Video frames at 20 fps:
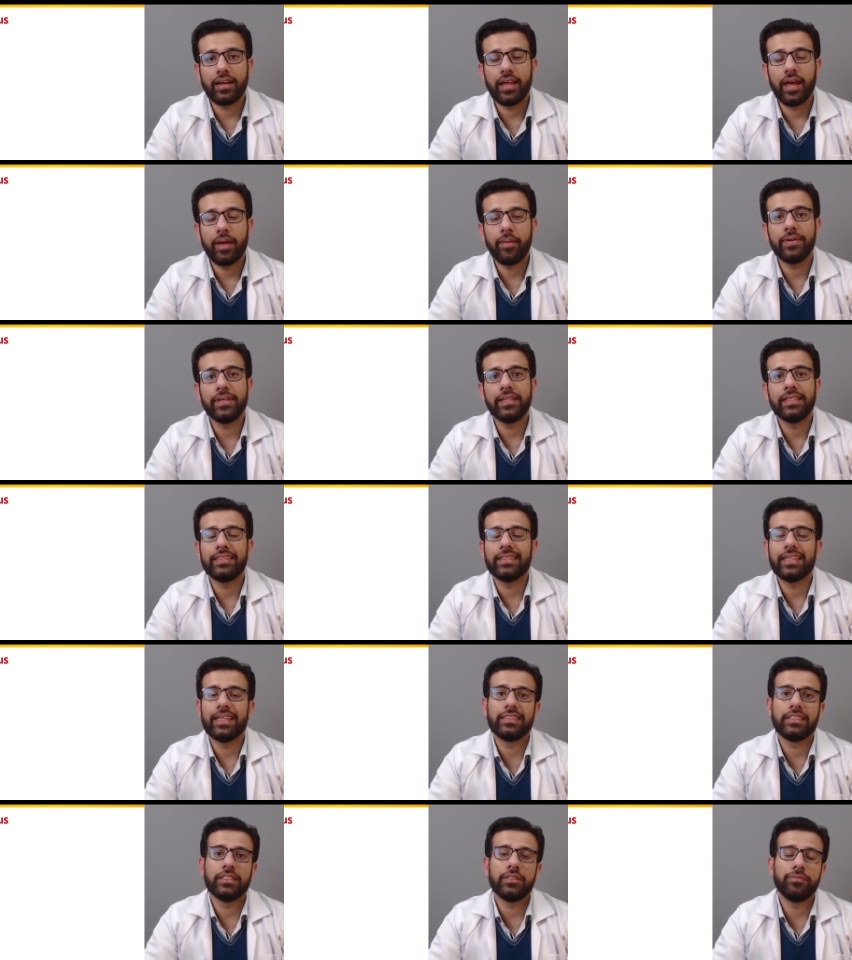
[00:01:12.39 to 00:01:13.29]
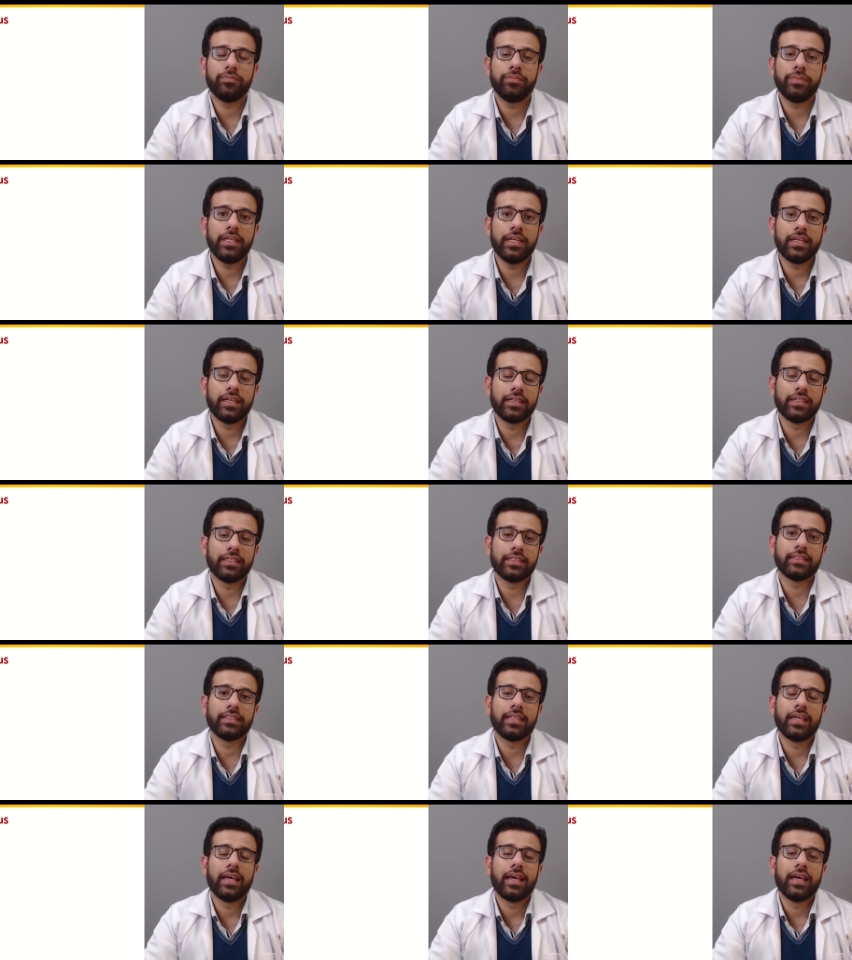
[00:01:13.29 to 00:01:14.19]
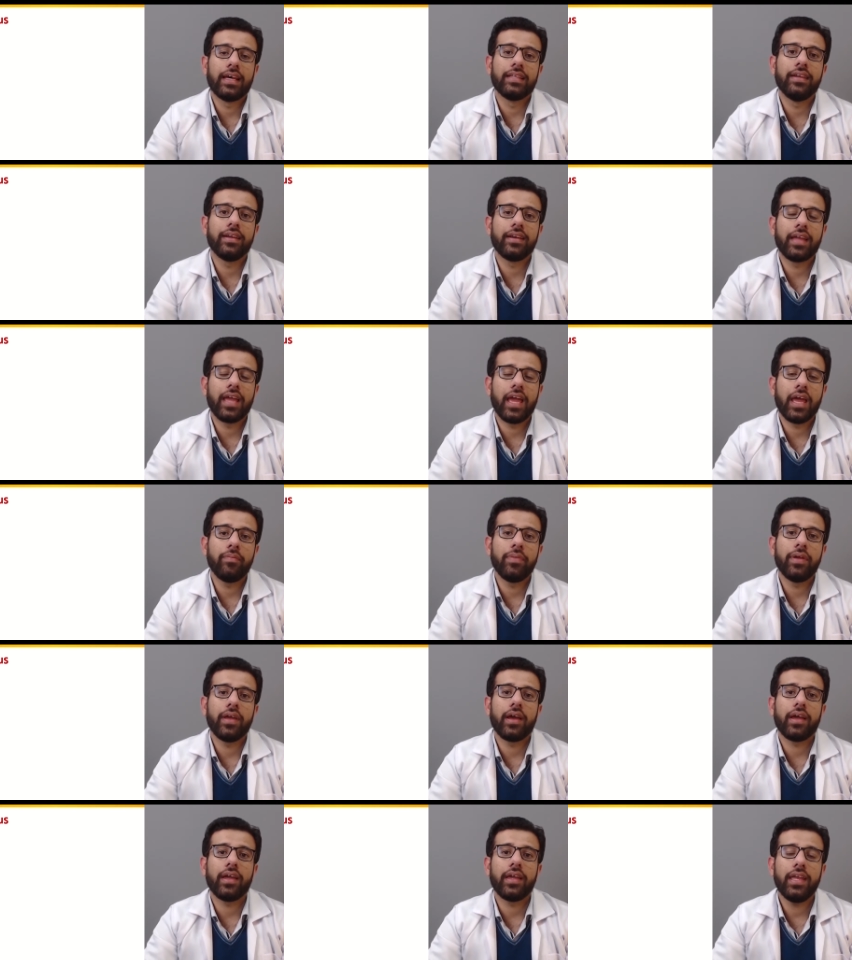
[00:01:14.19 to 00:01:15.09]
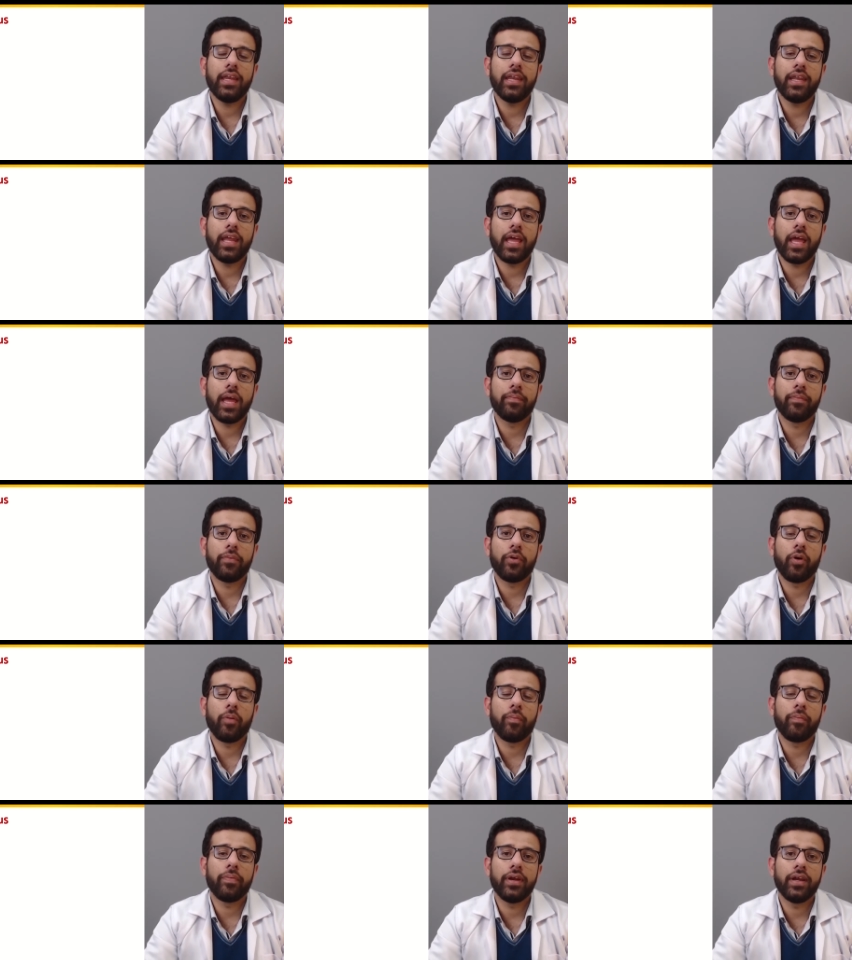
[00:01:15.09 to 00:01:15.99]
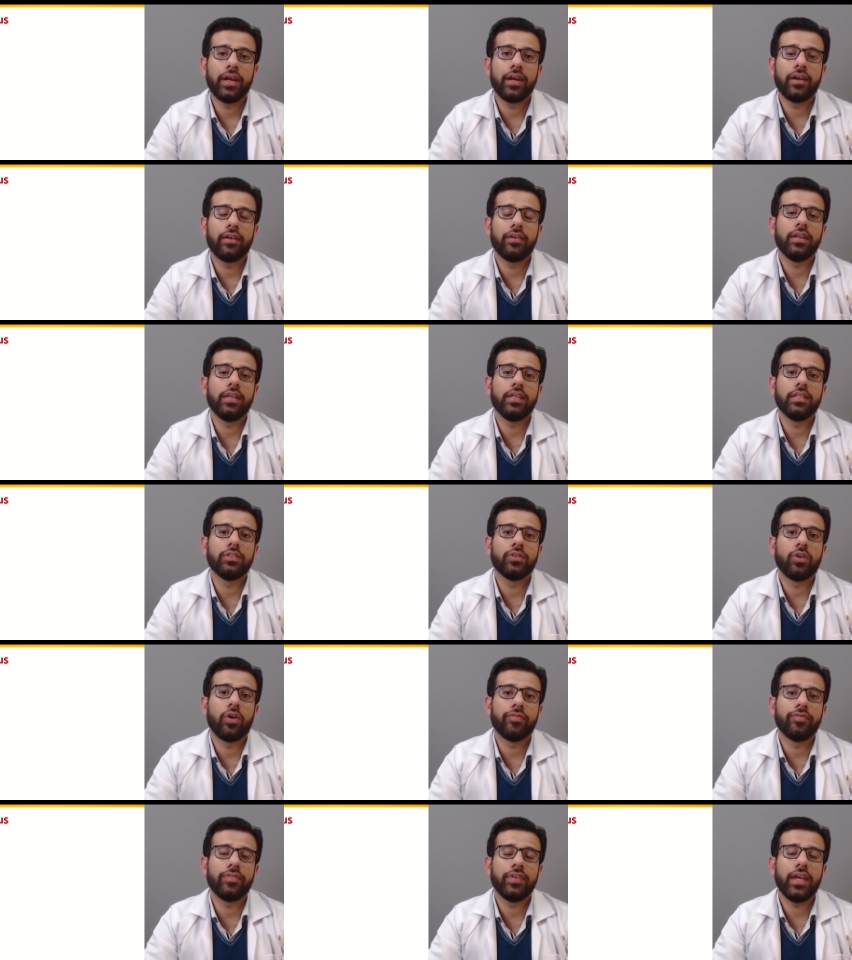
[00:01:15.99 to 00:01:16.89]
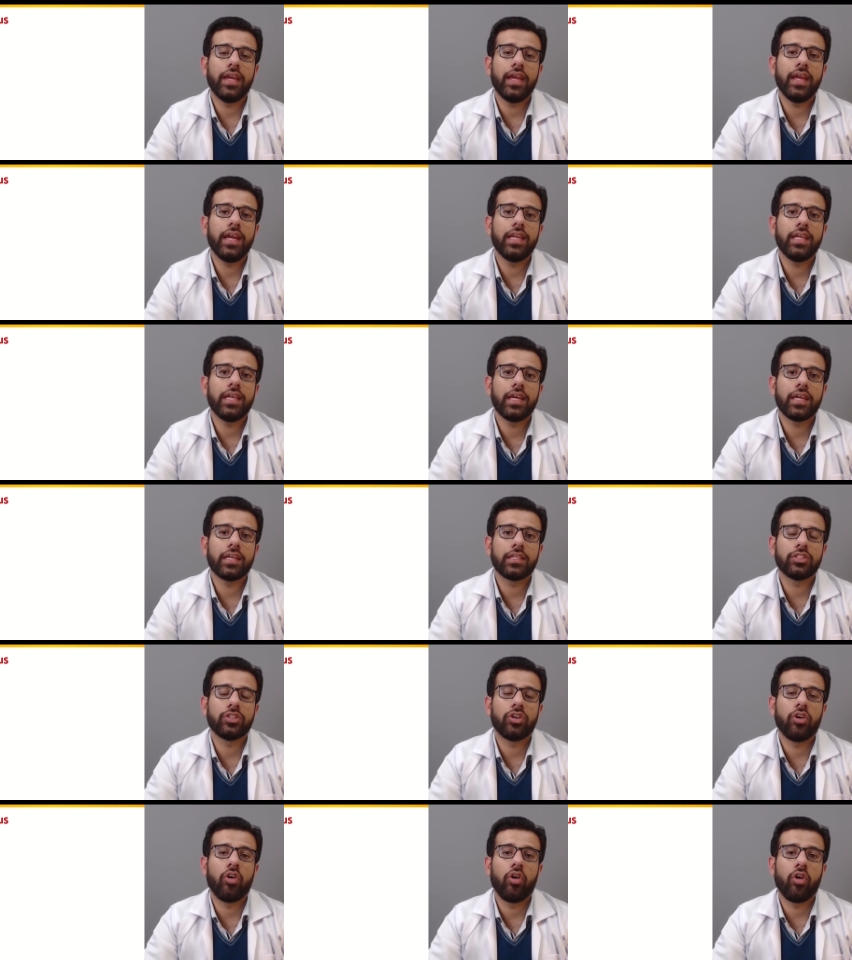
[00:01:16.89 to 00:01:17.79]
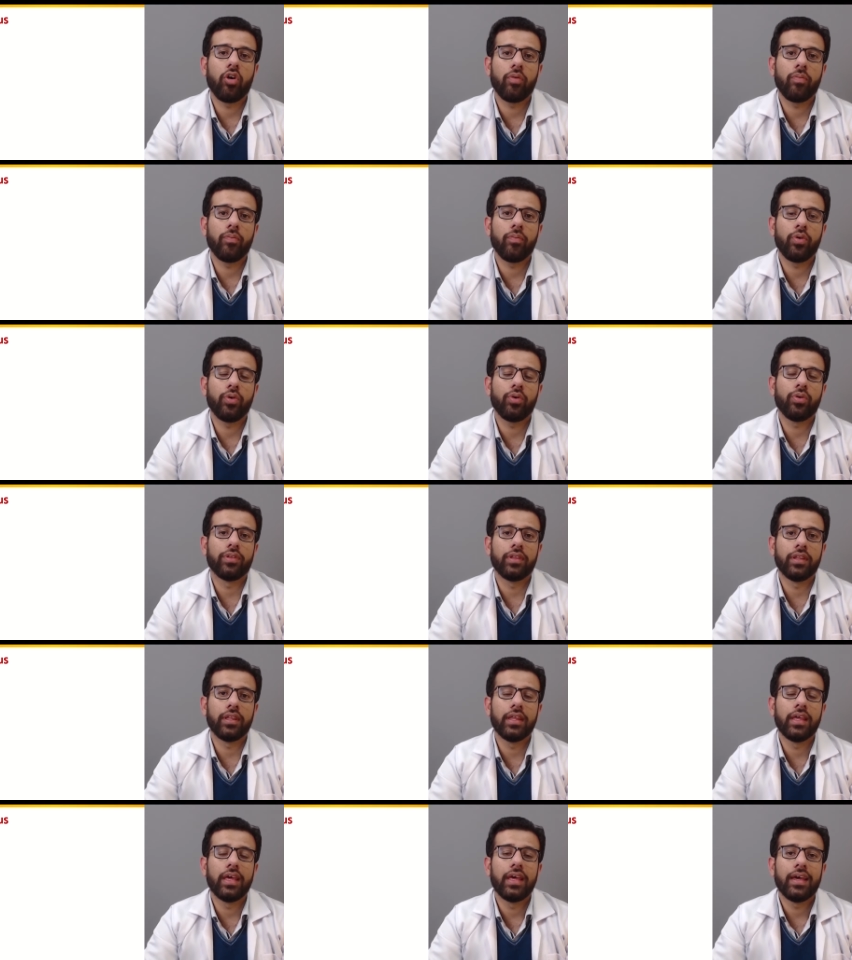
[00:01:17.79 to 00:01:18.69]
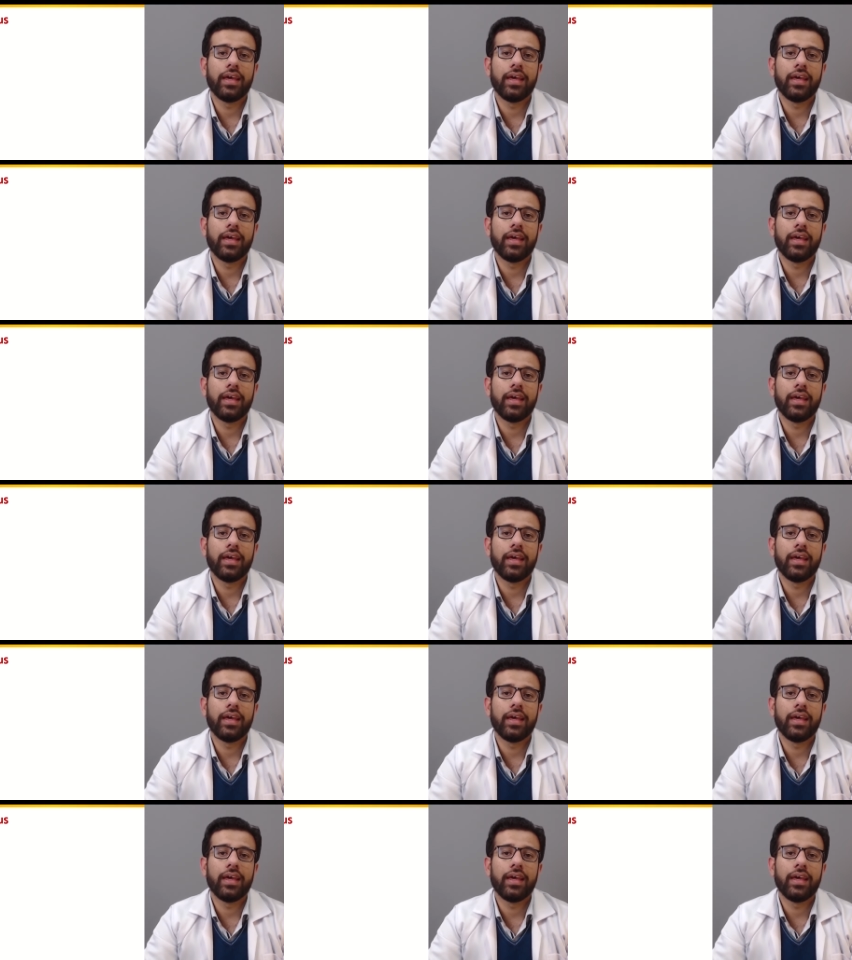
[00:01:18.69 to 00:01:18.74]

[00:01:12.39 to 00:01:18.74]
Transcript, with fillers: diabetes insipidus there can be an inappropriate release of the A D H hormone,